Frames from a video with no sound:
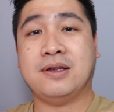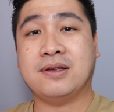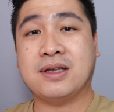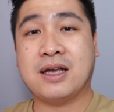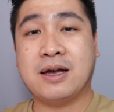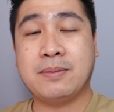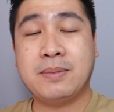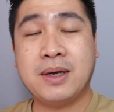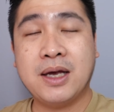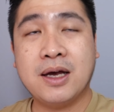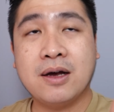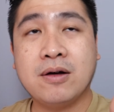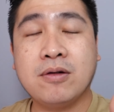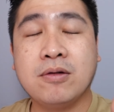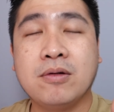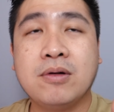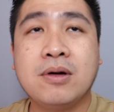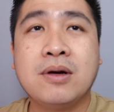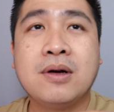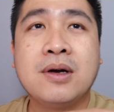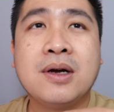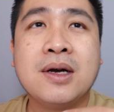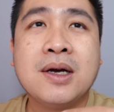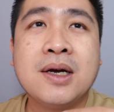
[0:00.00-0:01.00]
is coming out
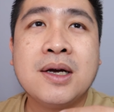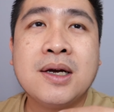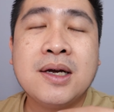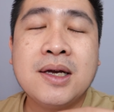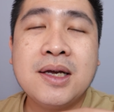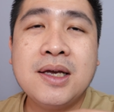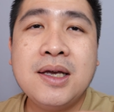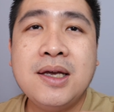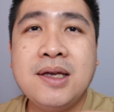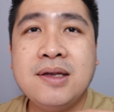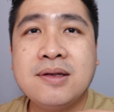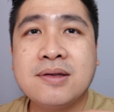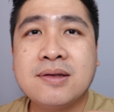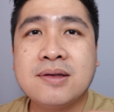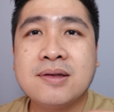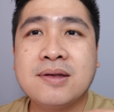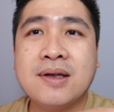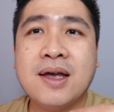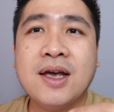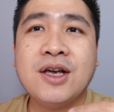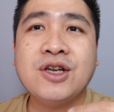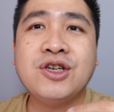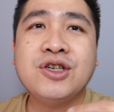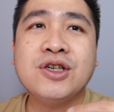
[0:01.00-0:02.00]
is
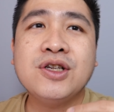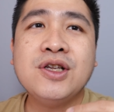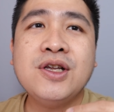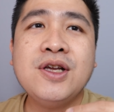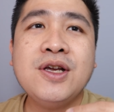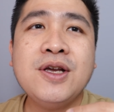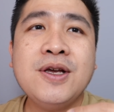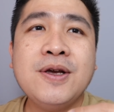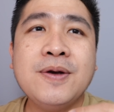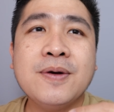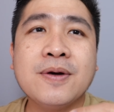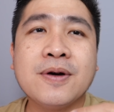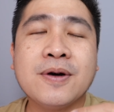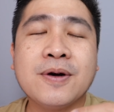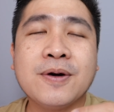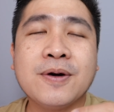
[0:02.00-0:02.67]
actually